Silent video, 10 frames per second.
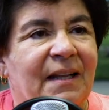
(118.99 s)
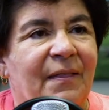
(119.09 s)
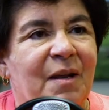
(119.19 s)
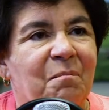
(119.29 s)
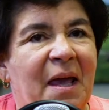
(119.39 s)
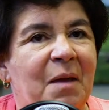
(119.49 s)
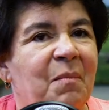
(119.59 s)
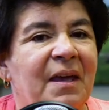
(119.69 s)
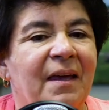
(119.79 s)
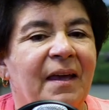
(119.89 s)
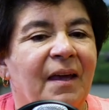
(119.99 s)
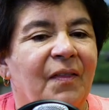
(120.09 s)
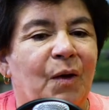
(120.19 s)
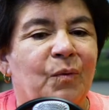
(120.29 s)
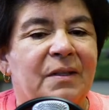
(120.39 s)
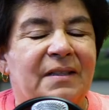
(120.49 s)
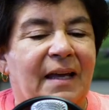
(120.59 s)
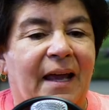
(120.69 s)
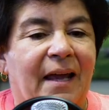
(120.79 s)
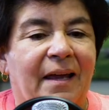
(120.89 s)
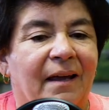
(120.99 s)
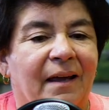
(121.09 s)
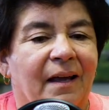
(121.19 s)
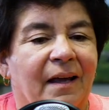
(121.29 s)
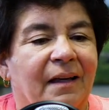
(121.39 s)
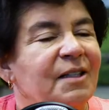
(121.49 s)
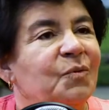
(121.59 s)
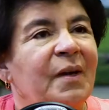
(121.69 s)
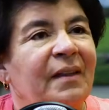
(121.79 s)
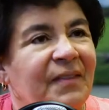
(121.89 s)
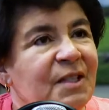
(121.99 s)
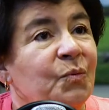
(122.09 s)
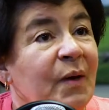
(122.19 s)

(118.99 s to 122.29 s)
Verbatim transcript: And then maybe they would say, let's, this